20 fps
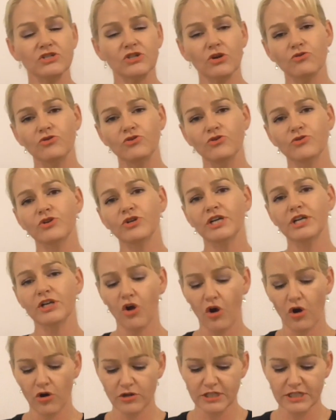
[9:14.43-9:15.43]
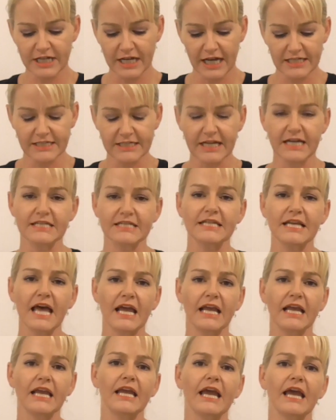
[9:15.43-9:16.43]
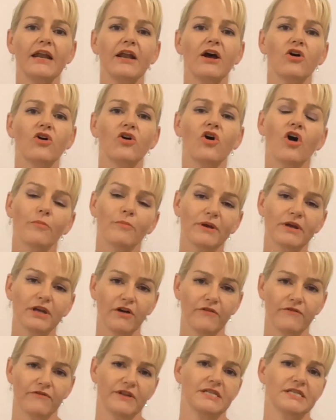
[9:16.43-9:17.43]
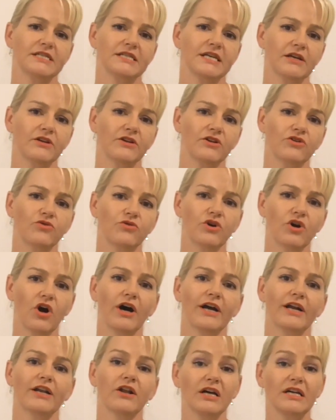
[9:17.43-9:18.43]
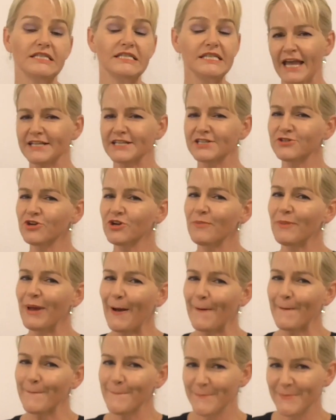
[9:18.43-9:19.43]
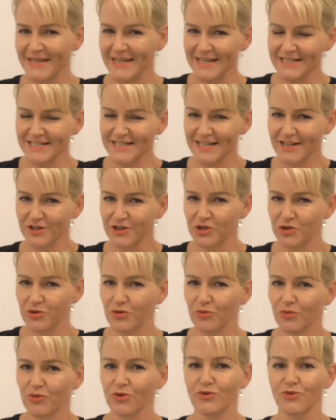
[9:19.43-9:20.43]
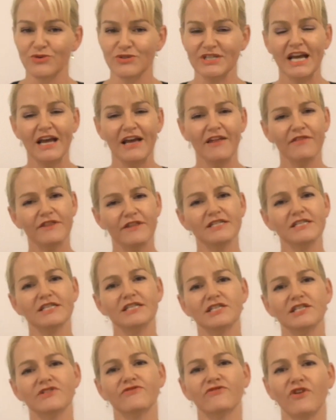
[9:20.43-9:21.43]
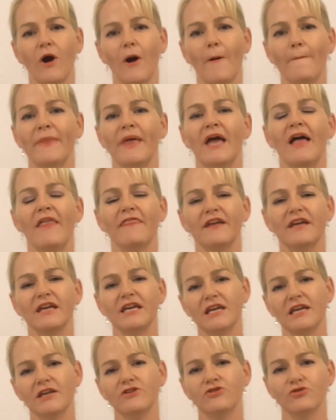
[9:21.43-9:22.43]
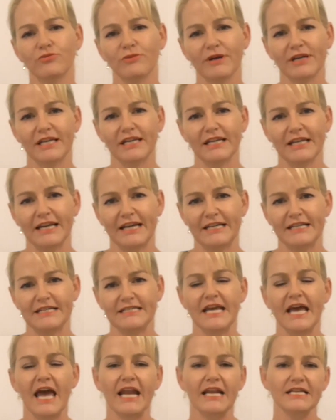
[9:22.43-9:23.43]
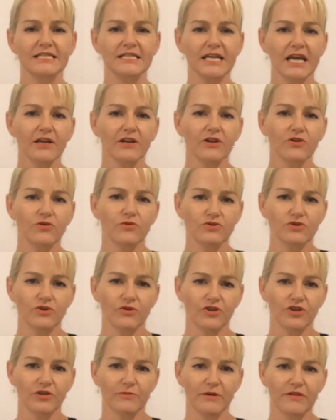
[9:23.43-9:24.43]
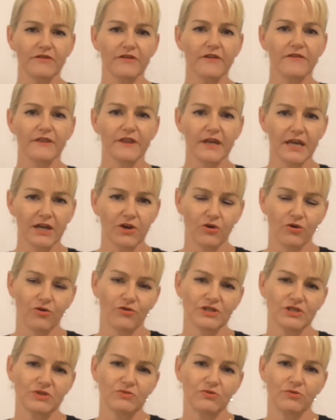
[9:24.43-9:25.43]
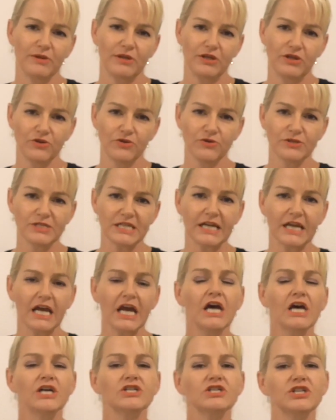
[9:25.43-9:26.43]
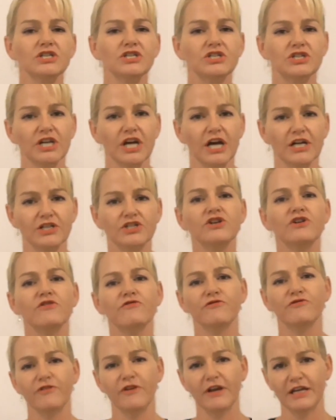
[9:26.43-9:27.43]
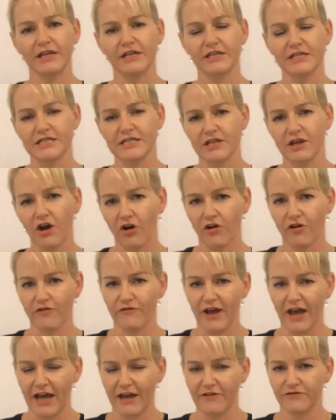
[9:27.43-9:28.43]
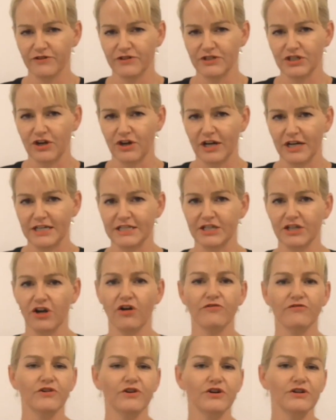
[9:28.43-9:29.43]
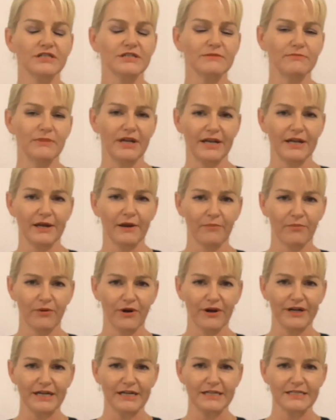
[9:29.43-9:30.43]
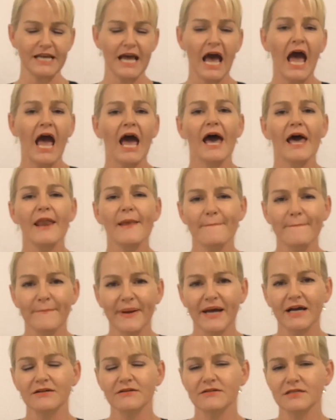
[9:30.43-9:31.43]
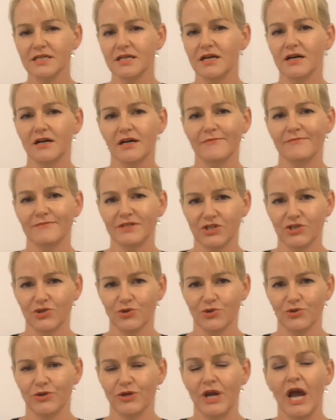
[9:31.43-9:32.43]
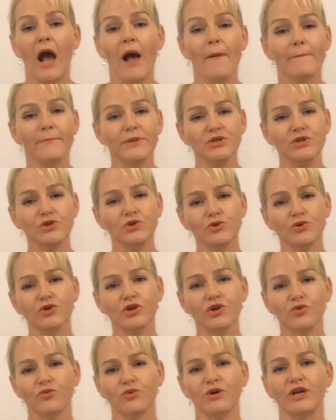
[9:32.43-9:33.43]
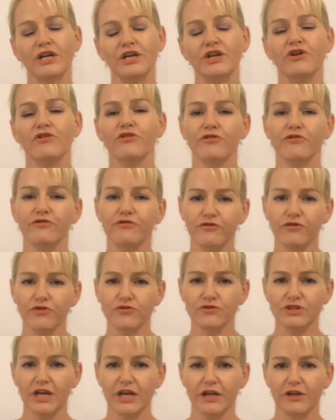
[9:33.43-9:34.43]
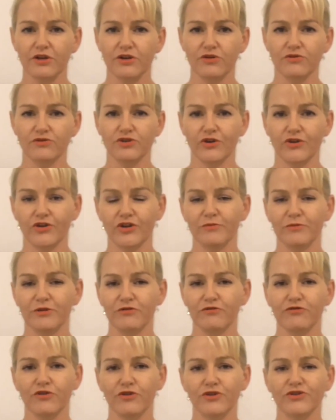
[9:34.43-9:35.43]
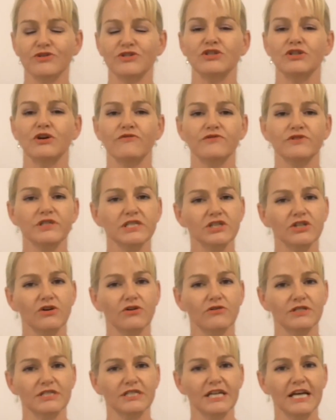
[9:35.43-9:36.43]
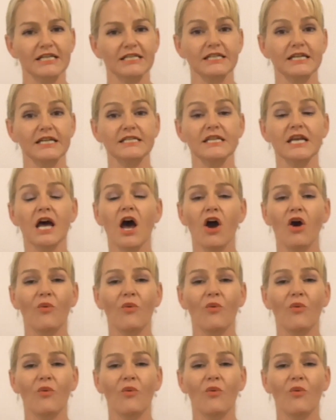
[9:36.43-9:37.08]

so you can contact us and get a copy of these technical guidelines. It's not about me telling you the rules, this is from the EU regulators and a technical document that their courts will be using to judge fairness of advertising of cosmetic products. And about time too. But you can read the full technical document for yourself. Just contact us.